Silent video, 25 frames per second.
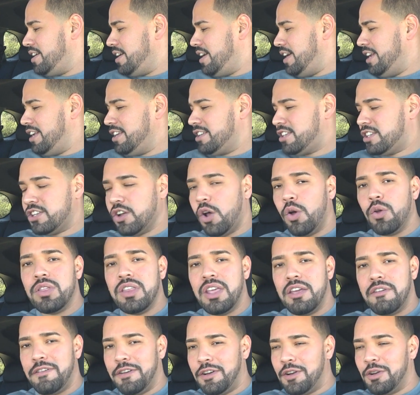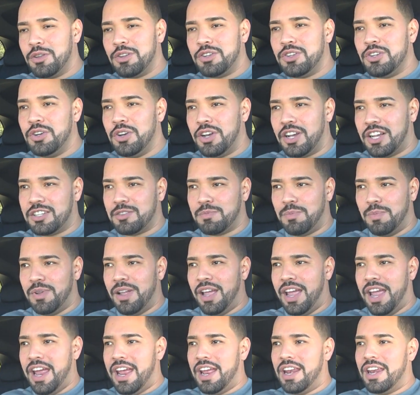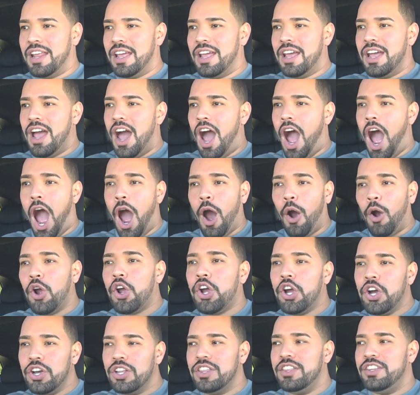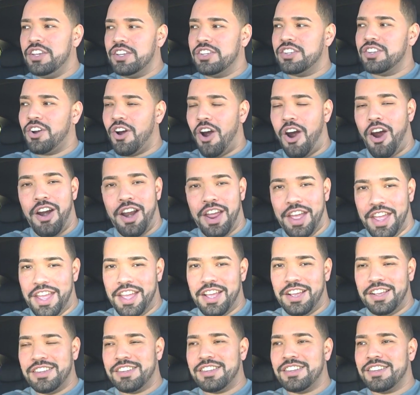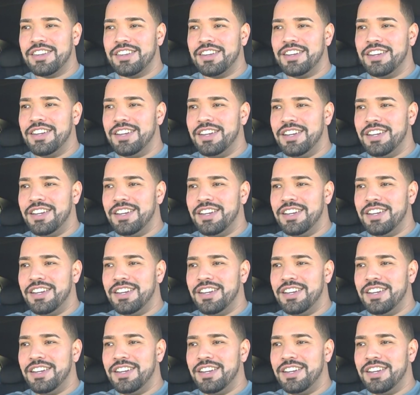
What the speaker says: It is so difficult to explain how good this car is